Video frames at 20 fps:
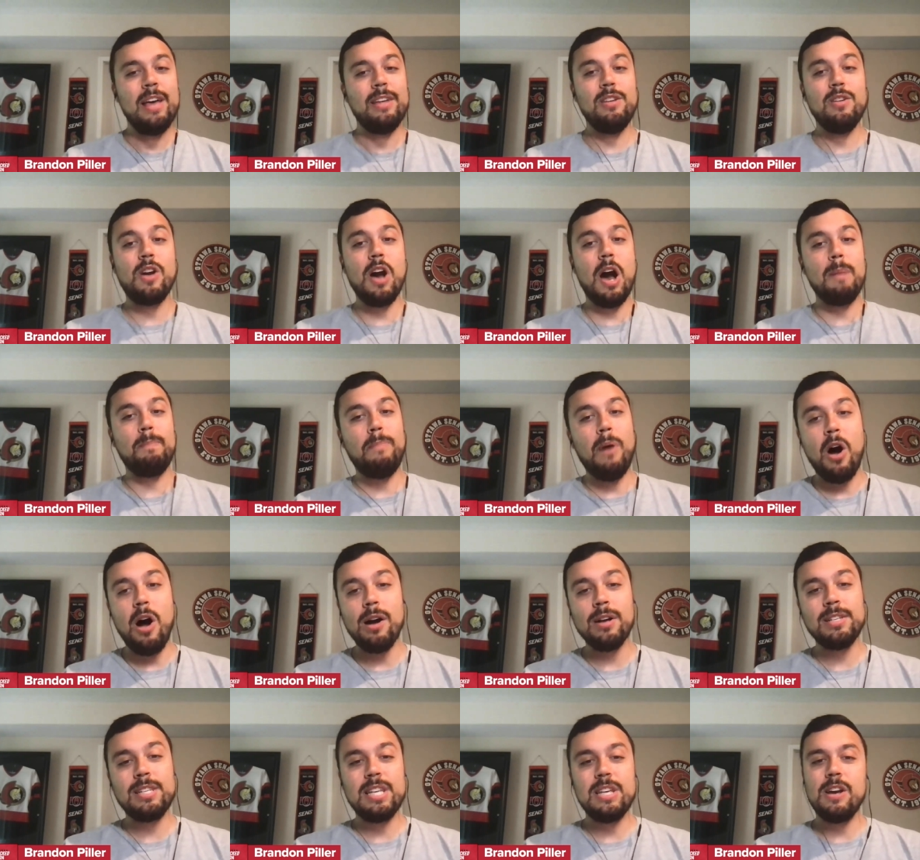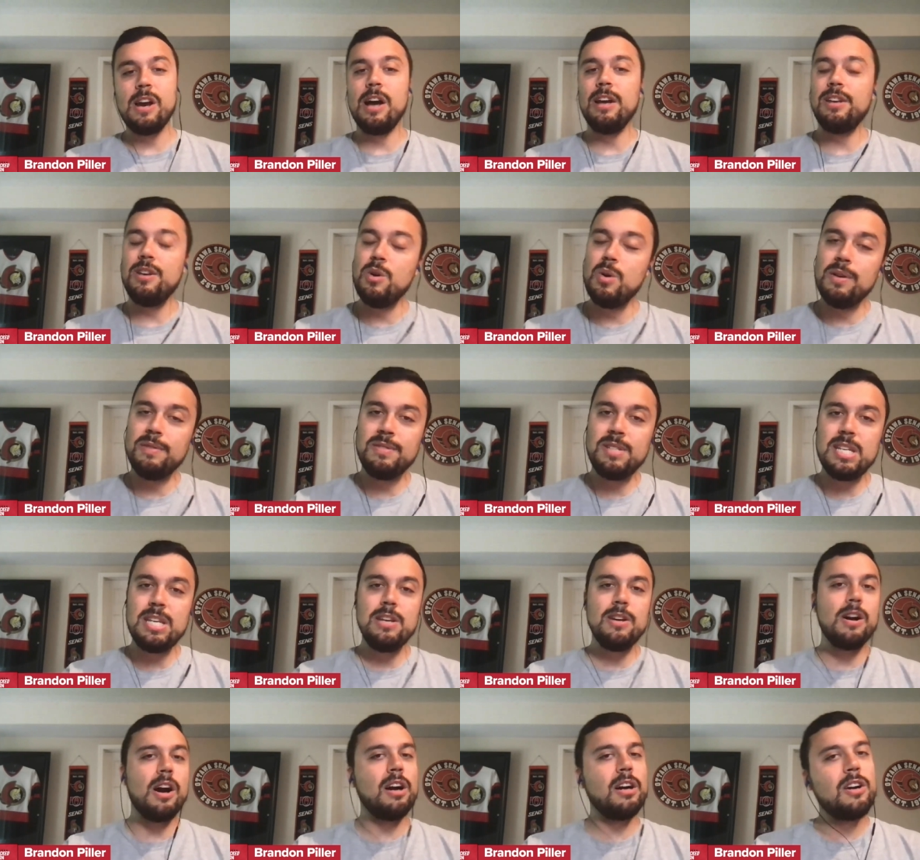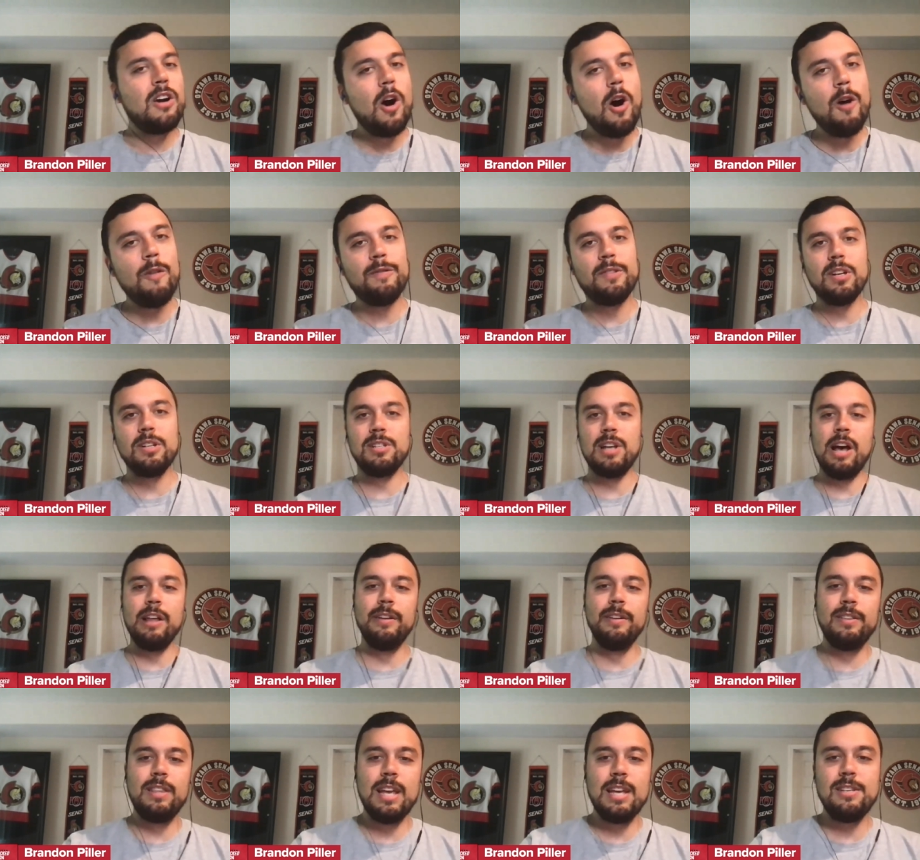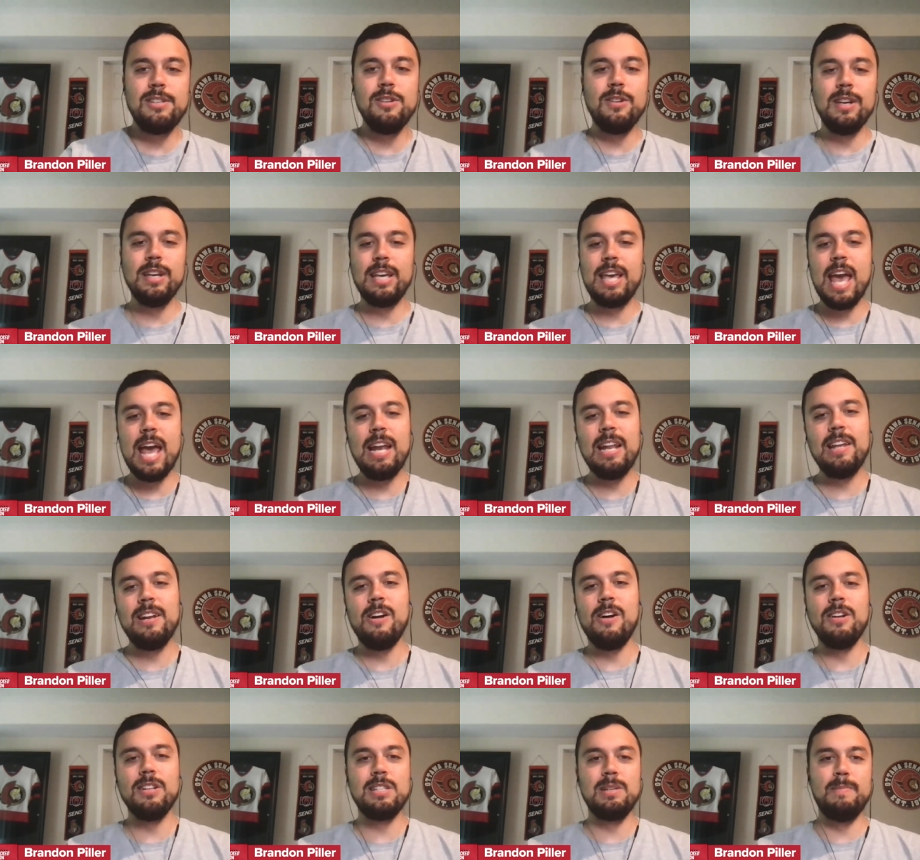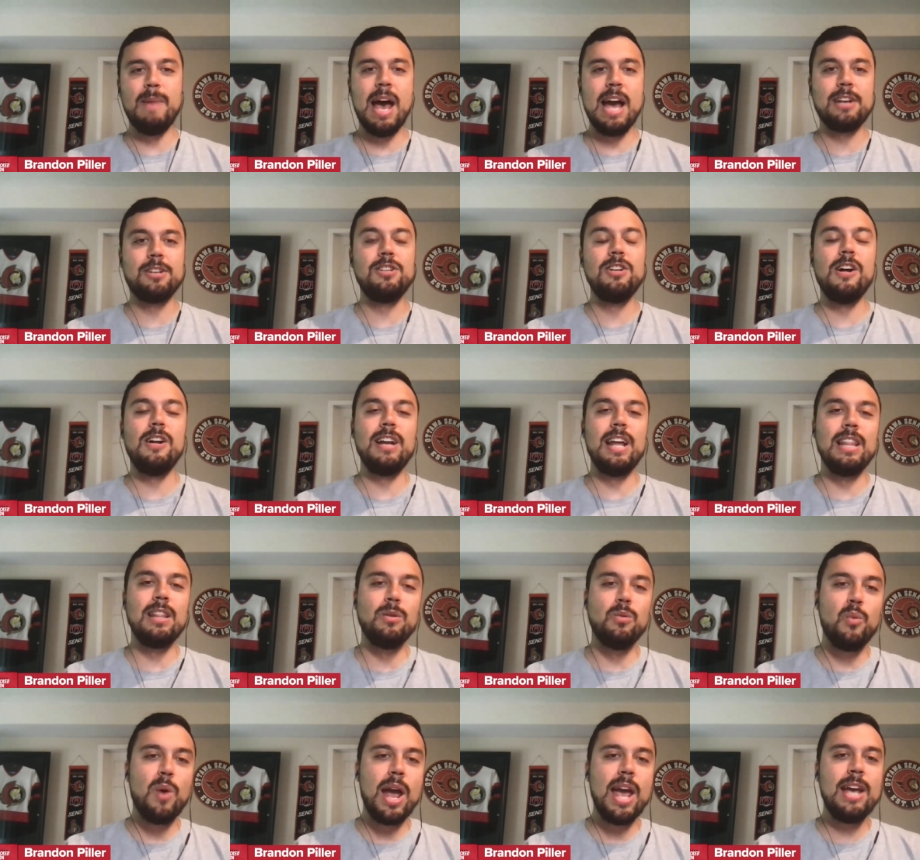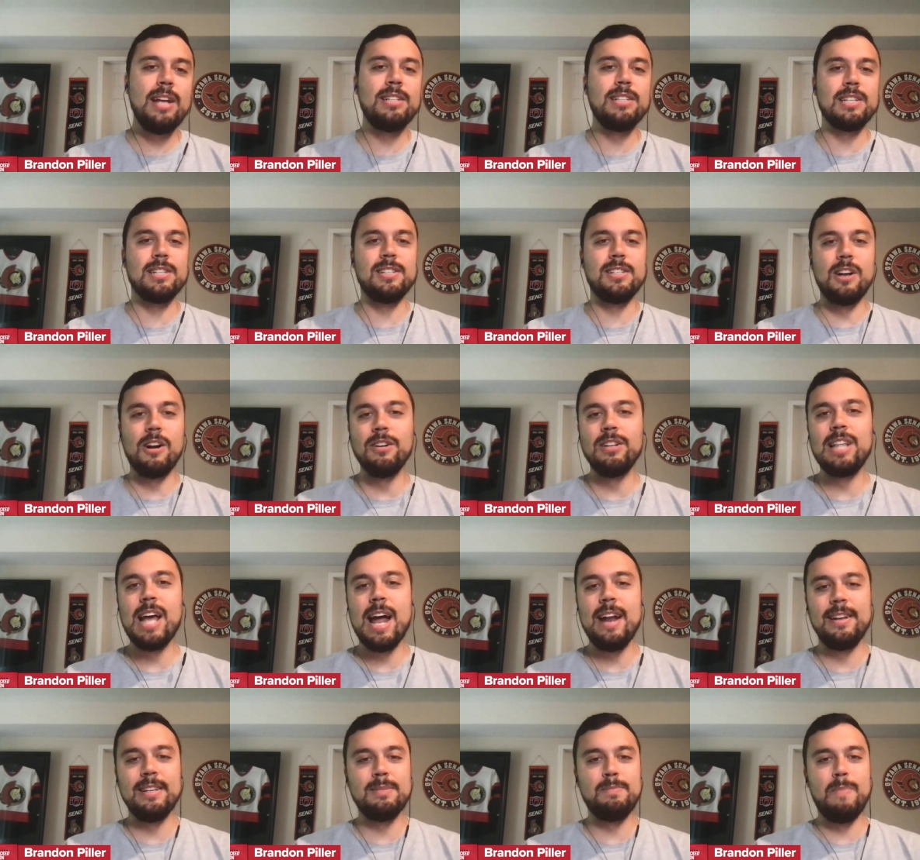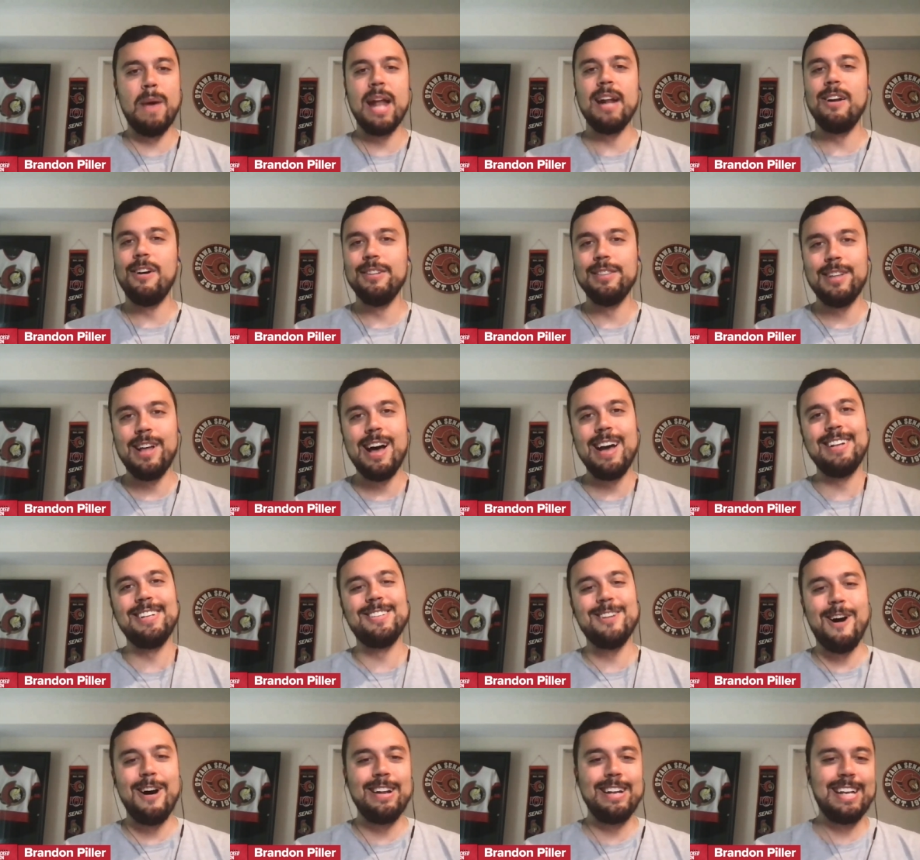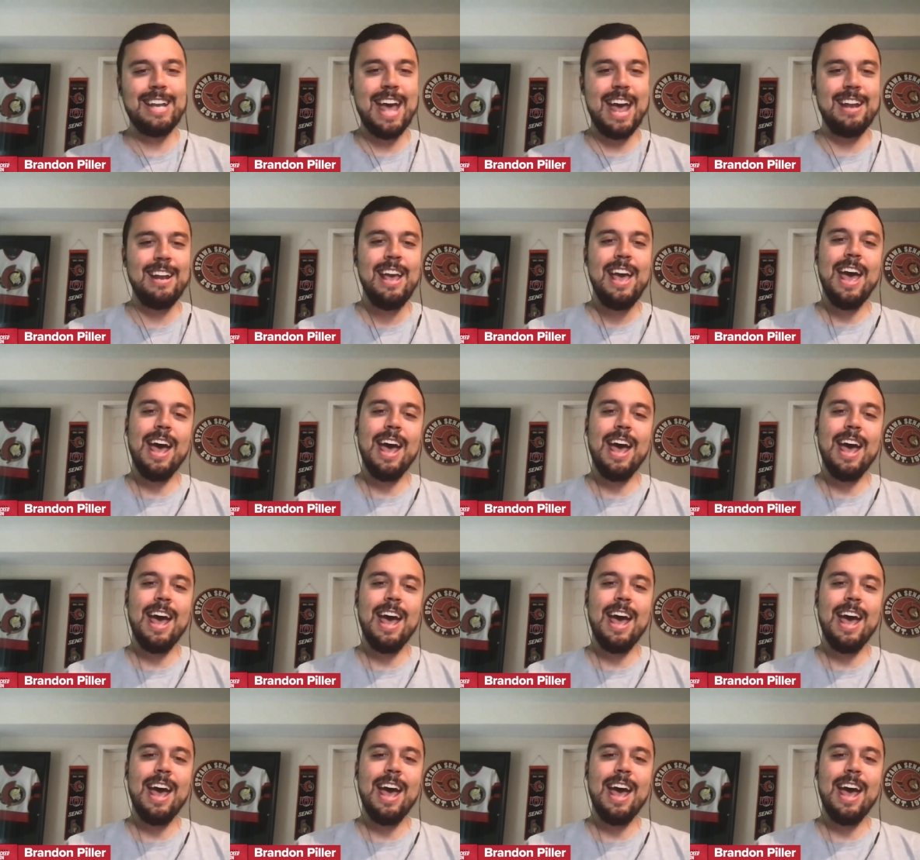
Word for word: You got boxing, you got U F C, you got golf. There's other things you can get in on, some action on, and the way to start that is bet online dot net.